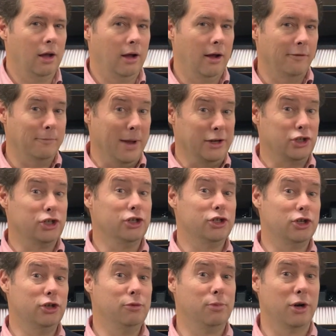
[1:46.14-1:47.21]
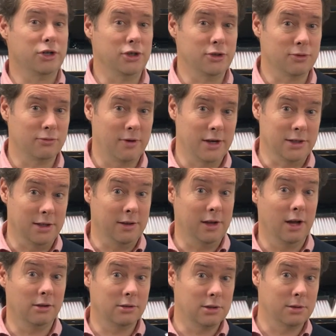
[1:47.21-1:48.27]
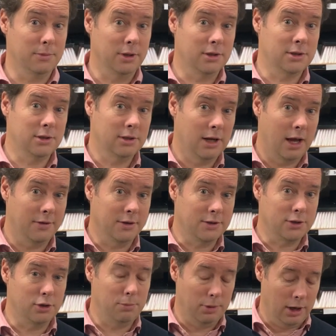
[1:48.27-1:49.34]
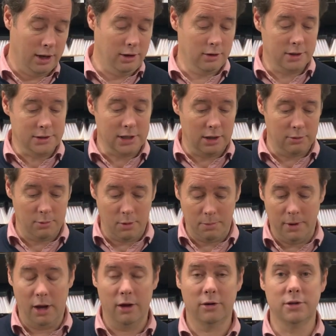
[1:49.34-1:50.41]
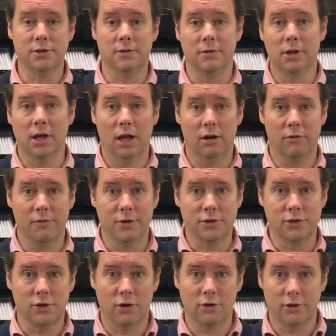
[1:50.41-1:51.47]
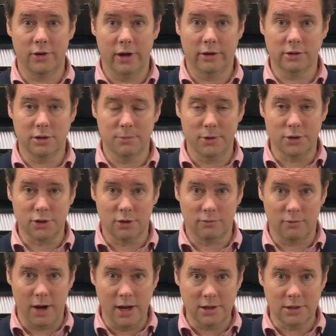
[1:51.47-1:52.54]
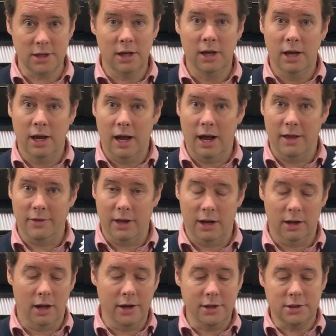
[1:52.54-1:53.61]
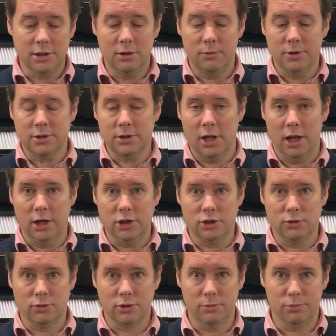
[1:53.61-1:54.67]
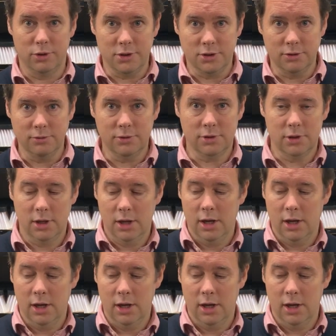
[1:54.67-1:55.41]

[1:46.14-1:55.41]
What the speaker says: I've mentioned two brushes already, the Ultimate and the Superlight. You can tell them apart because of the colour of the stock. The Ultimates are red and they're lighter with slightly shorter bristles.